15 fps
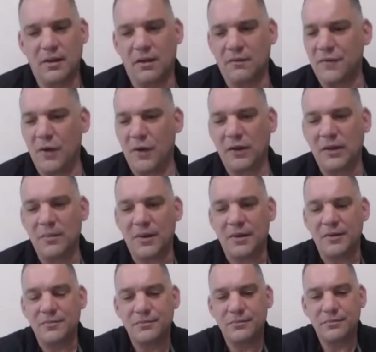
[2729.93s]
Very
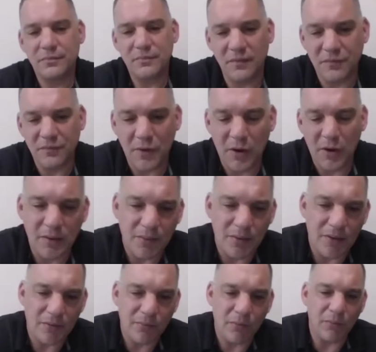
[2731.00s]
limited. Very
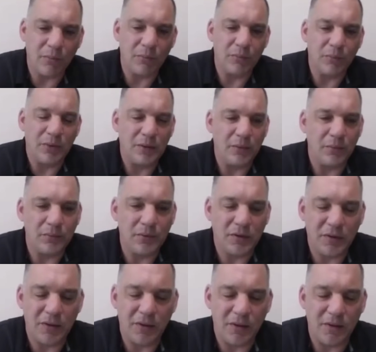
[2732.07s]
limited.
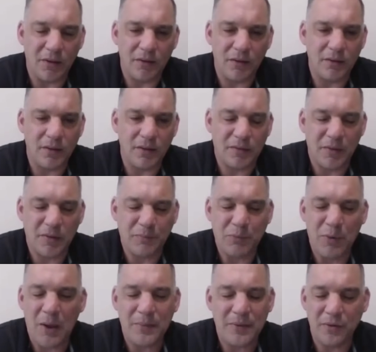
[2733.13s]
It's
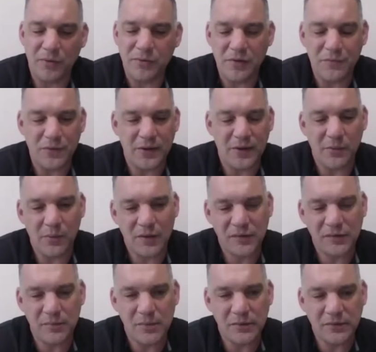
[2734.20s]
probably no different anywhere
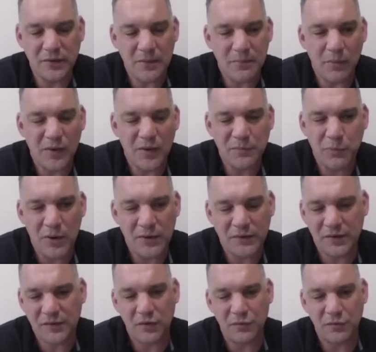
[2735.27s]
else in the military, but West Point's
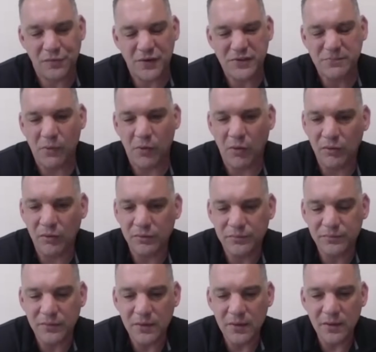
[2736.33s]
its own fishbowl.
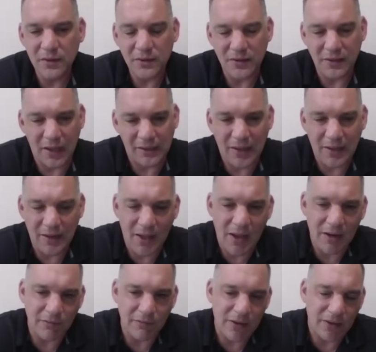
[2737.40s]
You got a lot of
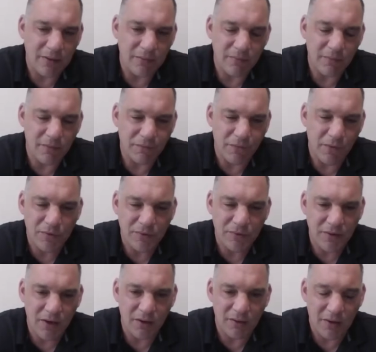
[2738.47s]
high-ranking folks
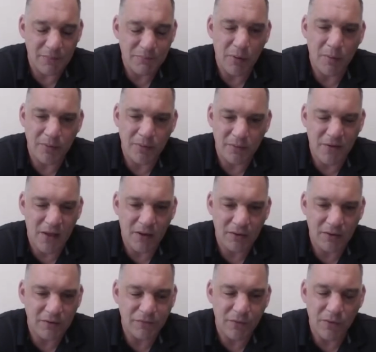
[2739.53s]
there, a lot of permanent
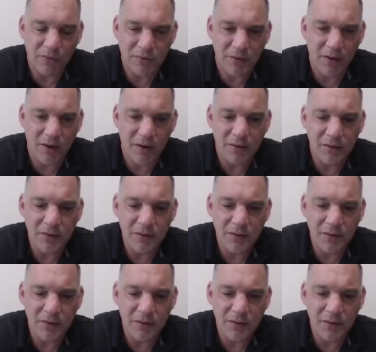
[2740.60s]
faculty folks there.